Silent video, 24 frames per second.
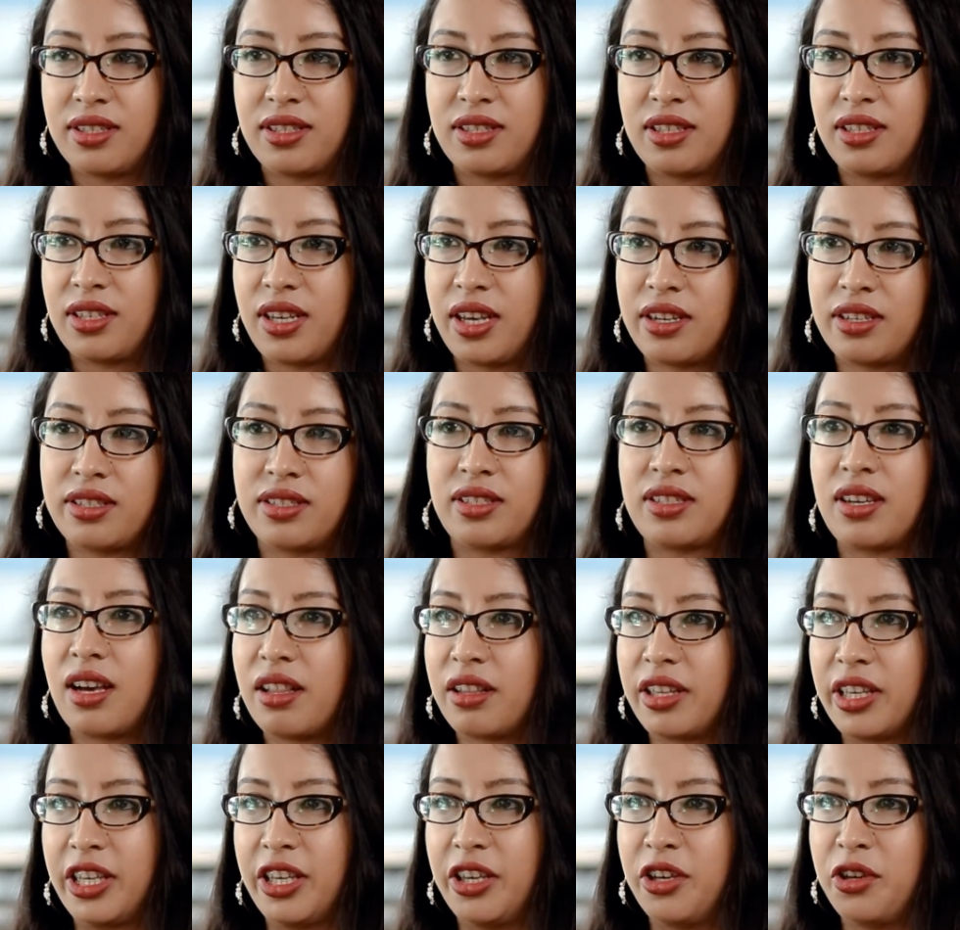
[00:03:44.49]
the data is
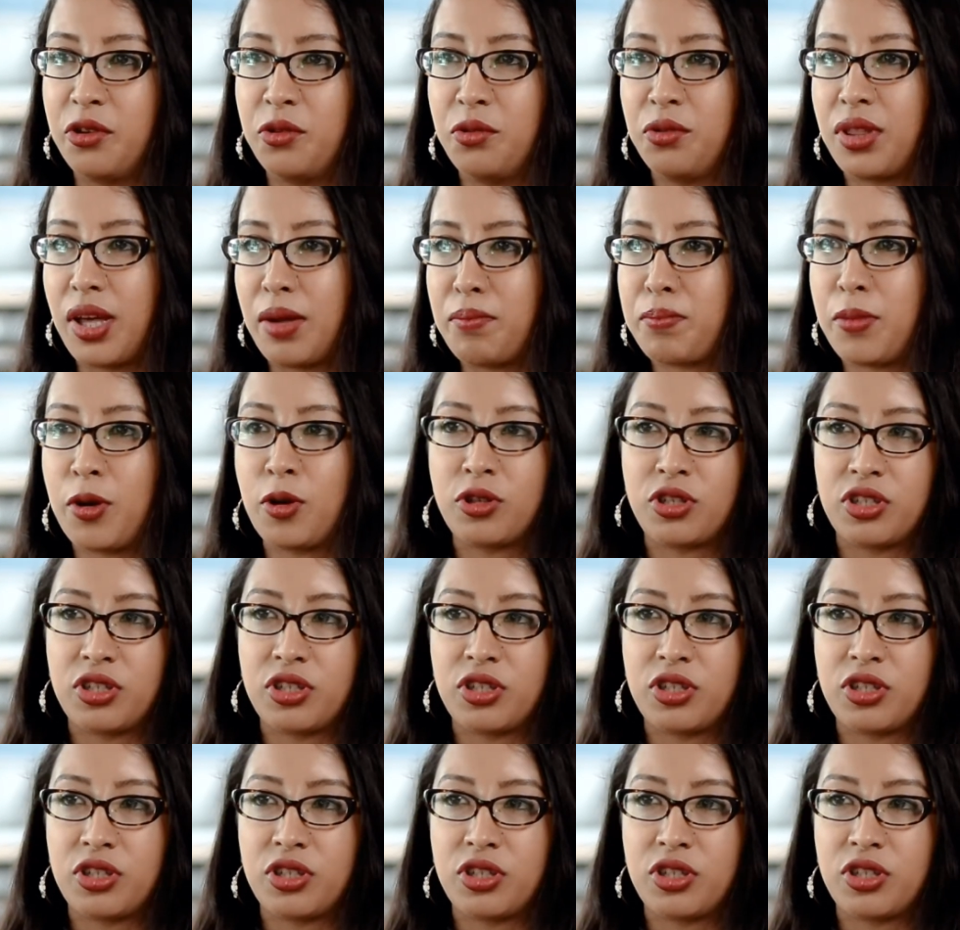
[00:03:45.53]
telling you that both